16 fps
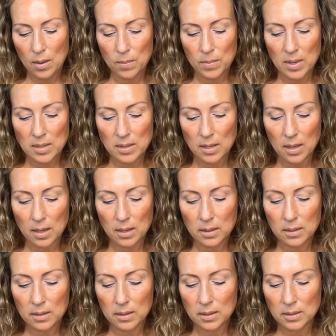May the
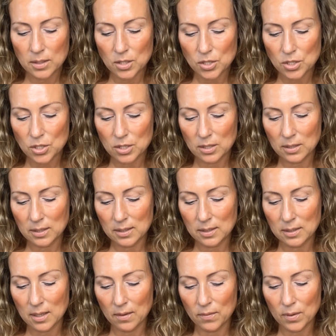unconditionally
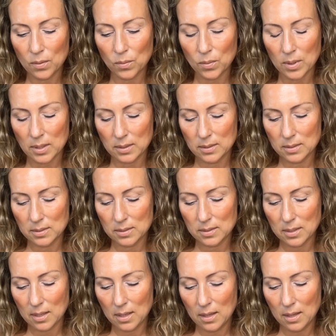loving ones